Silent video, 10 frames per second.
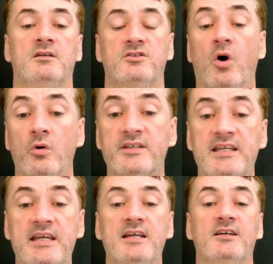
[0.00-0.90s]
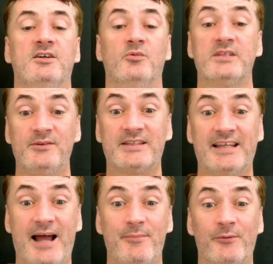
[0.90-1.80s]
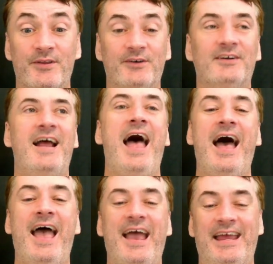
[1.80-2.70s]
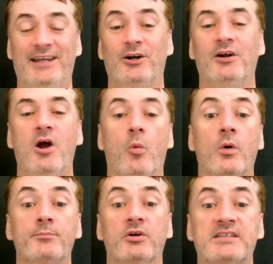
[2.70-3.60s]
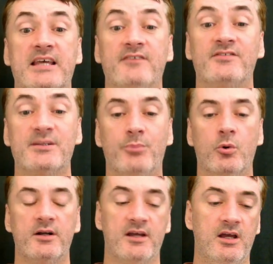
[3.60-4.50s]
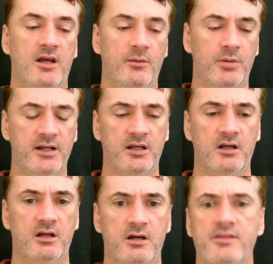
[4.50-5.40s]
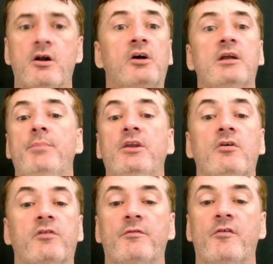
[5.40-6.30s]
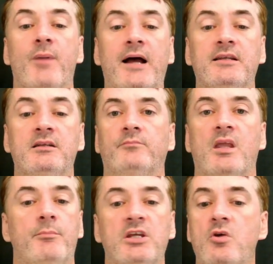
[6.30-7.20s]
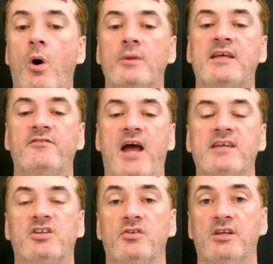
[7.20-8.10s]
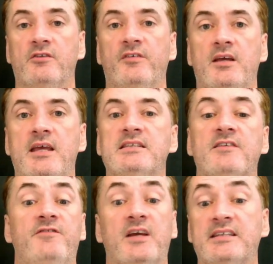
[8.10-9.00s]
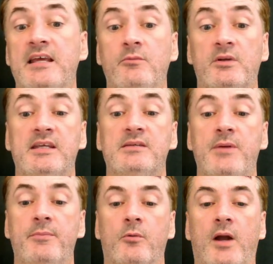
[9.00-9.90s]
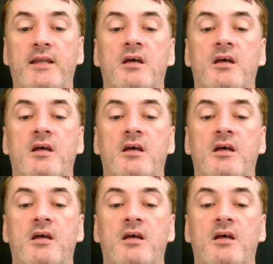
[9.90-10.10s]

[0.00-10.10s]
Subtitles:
Tulsi, we'll see what's going to happen with her and her 1% of support, but they're all going to bend over for Biden. But you always have to ask yourself, is the fix in with these people, right?